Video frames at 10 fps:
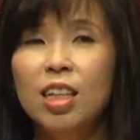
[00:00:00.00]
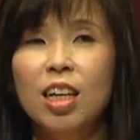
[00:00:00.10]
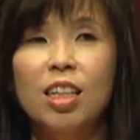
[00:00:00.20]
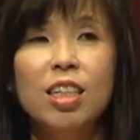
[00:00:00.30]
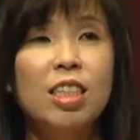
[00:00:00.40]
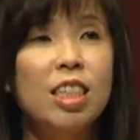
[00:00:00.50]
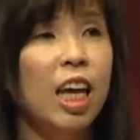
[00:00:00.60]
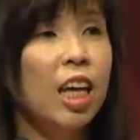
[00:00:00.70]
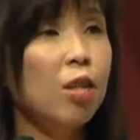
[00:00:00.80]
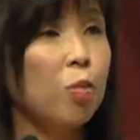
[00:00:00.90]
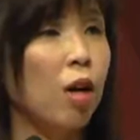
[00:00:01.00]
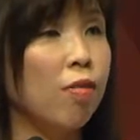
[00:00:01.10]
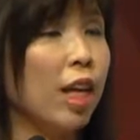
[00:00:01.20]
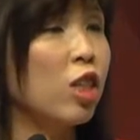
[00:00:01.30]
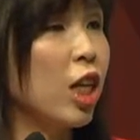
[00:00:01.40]
and the scale
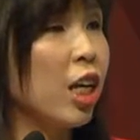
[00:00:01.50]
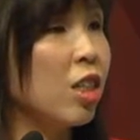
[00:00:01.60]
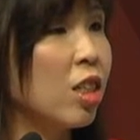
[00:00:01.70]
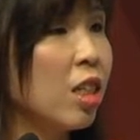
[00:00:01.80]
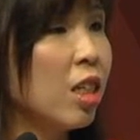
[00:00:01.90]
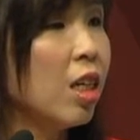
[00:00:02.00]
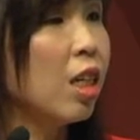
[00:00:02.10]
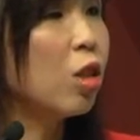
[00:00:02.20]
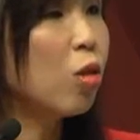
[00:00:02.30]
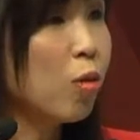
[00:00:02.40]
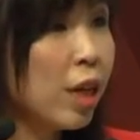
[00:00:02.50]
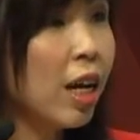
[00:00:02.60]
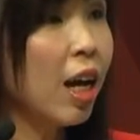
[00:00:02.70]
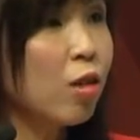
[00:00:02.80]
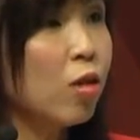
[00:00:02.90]
of that change is
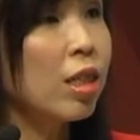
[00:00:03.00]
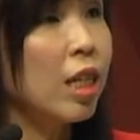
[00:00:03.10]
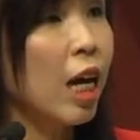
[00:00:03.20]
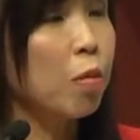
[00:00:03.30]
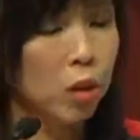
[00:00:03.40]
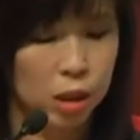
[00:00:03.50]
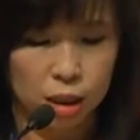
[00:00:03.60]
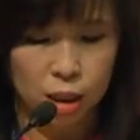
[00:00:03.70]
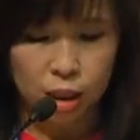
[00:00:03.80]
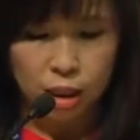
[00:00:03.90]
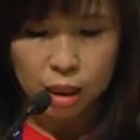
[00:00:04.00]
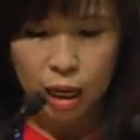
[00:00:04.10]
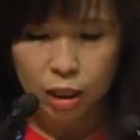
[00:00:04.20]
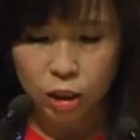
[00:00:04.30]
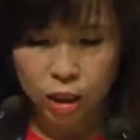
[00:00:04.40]
300 times
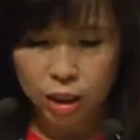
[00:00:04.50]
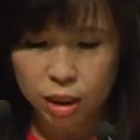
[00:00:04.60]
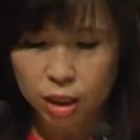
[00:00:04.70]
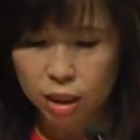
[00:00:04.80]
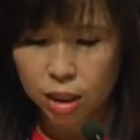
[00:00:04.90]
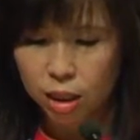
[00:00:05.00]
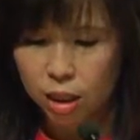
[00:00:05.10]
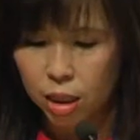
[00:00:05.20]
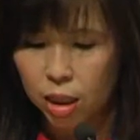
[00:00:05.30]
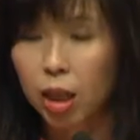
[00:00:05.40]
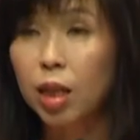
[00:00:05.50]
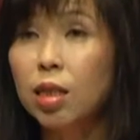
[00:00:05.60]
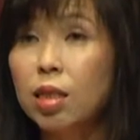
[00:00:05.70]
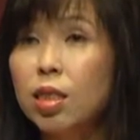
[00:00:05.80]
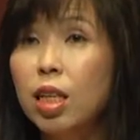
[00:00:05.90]
larger
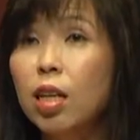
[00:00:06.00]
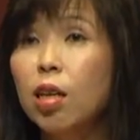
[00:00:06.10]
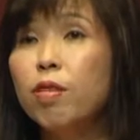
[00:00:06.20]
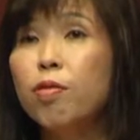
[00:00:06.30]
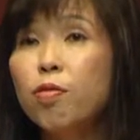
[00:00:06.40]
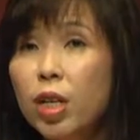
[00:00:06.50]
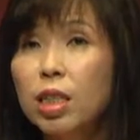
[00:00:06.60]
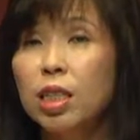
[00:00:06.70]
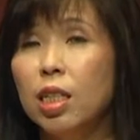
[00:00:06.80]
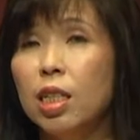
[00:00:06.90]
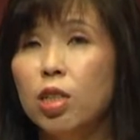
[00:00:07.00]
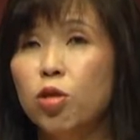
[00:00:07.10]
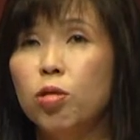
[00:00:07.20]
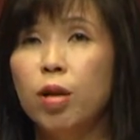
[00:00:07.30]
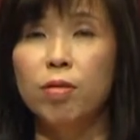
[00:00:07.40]
than the scale of the first
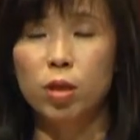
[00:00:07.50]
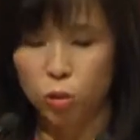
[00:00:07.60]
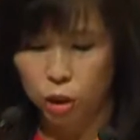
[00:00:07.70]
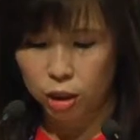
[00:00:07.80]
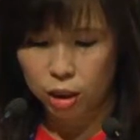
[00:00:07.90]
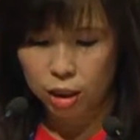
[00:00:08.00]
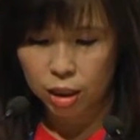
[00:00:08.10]
industrial revolution.